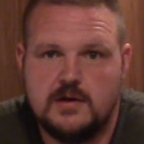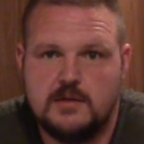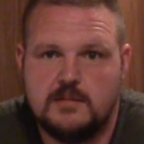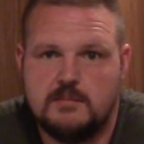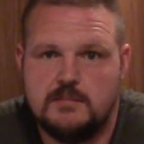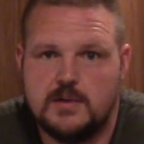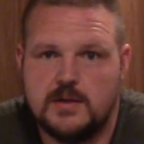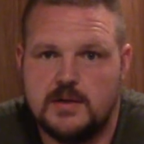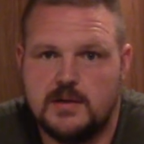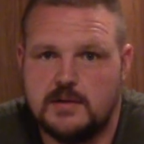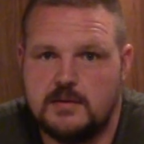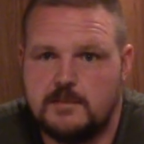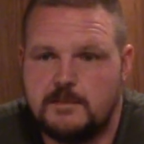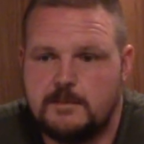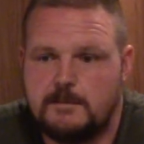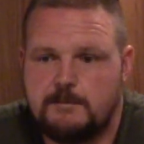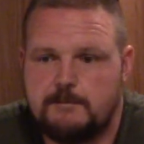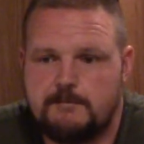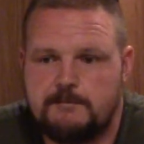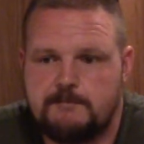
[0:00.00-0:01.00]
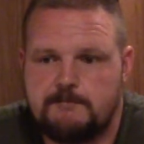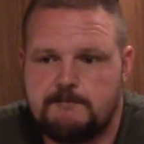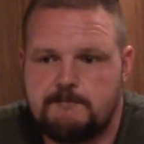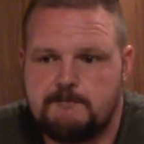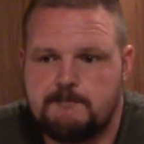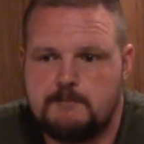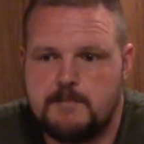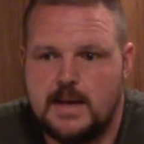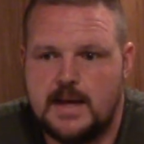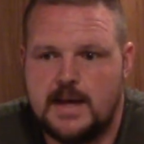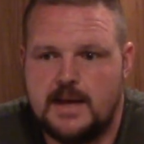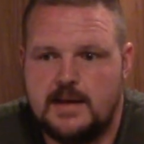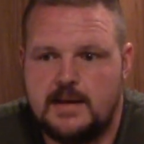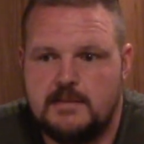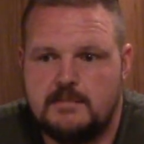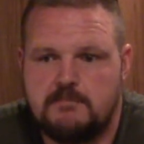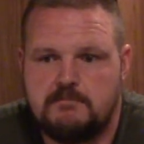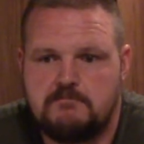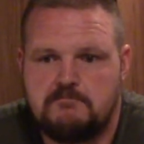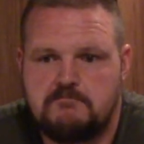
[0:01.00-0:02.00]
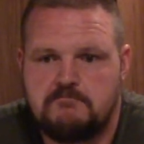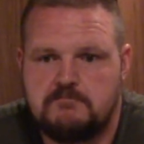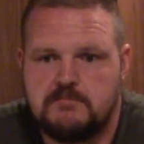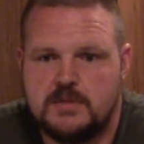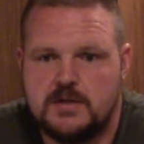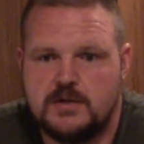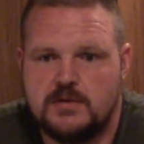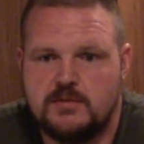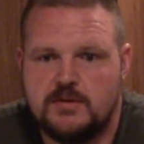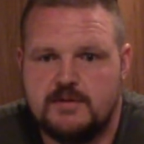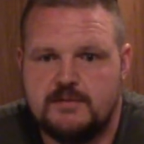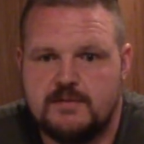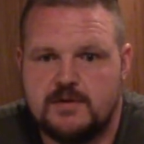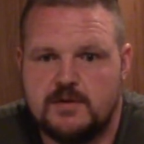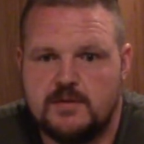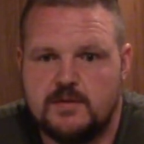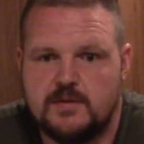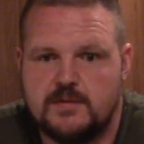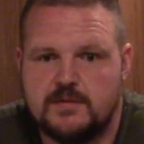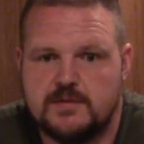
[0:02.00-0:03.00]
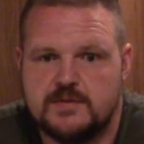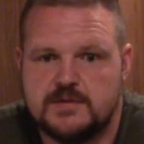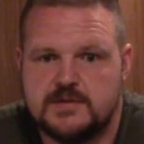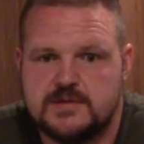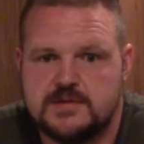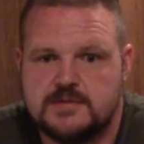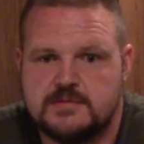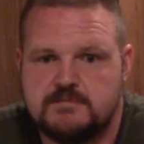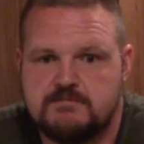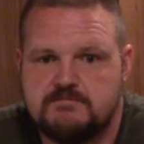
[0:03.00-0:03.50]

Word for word: But mine, you know, even though it was